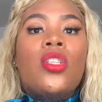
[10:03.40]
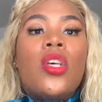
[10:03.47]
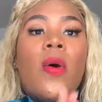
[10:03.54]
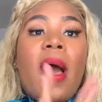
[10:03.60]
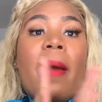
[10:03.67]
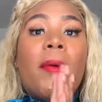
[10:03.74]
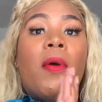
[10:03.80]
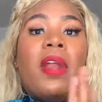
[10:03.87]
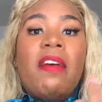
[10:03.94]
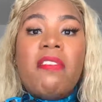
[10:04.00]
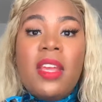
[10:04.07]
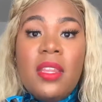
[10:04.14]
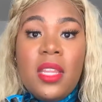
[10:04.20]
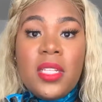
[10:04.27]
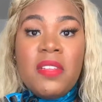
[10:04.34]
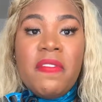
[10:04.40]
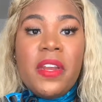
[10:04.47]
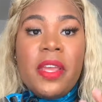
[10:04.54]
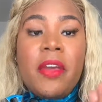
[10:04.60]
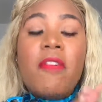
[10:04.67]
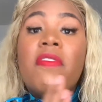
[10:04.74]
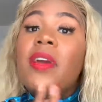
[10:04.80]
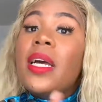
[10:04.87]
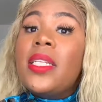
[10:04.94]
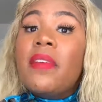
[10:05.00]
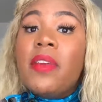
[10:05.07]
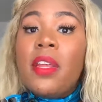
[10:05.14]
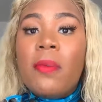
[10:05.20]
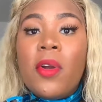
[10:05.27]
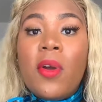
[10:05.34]
So I'm going to have to end this video. If you guys
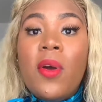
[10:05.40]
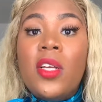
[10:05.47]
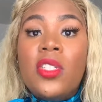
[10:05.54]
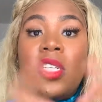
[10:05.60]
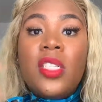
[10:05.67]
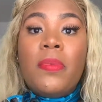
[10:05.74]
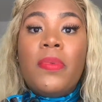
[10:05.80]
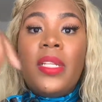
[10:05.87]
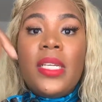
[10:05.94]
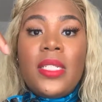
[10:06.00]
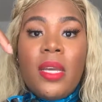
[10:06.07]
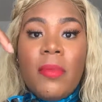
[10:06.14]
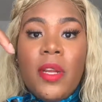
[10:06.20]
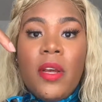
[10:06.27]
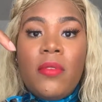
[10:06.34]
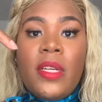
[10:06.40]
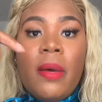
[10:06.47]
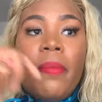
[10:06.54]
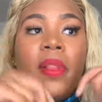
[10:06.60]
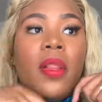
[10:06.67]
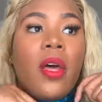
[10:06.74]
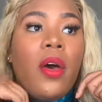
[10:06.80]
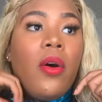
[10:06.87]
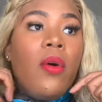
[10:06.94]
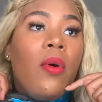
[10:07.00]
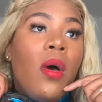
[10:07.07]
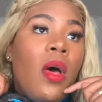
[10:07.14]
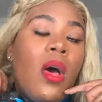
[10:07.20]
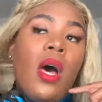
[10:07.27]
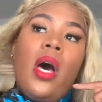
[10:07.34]
have any more questions, please let me know down below.